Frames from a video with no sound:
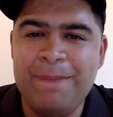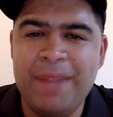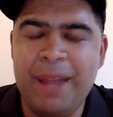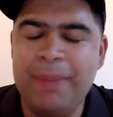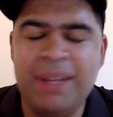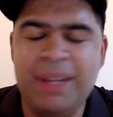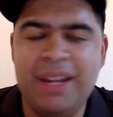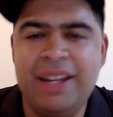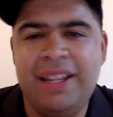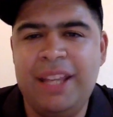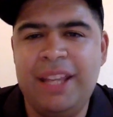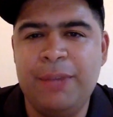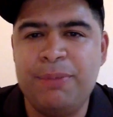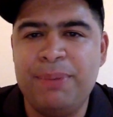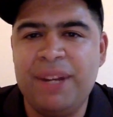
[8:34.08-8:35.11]
I mean, and he
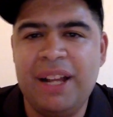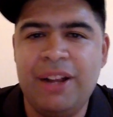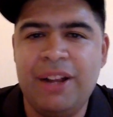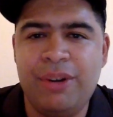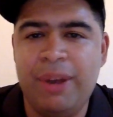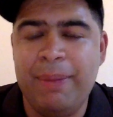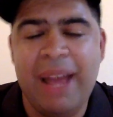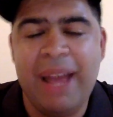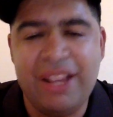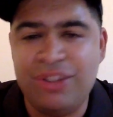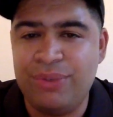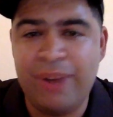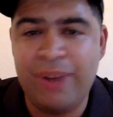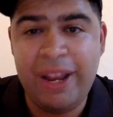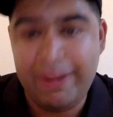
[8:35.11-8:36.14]
keeps putting out great
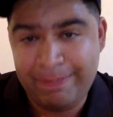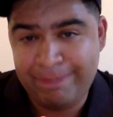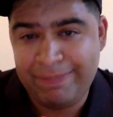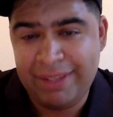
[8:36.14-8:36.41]
matches, right?